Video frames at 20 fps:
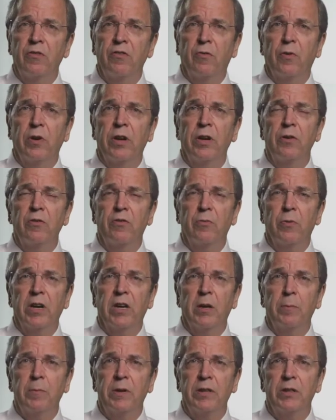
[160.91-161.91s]
this friend who's
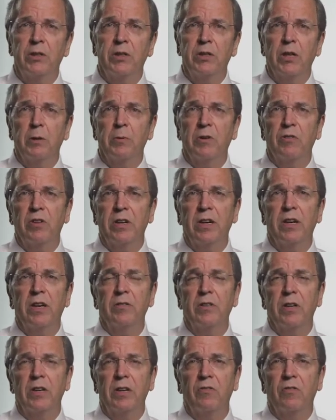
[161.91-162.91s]
recommended Genomics
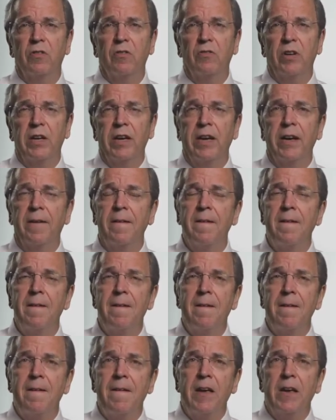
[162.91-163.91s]
Health, and he says, yeah.
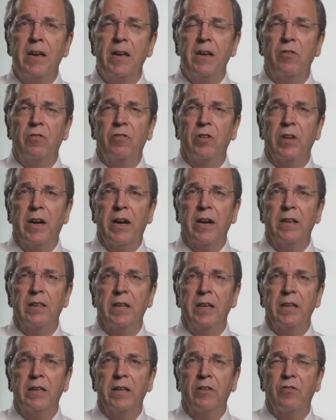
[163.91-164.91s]
He said, I
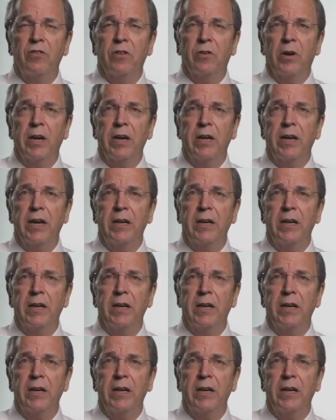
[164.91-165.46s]
think that's a great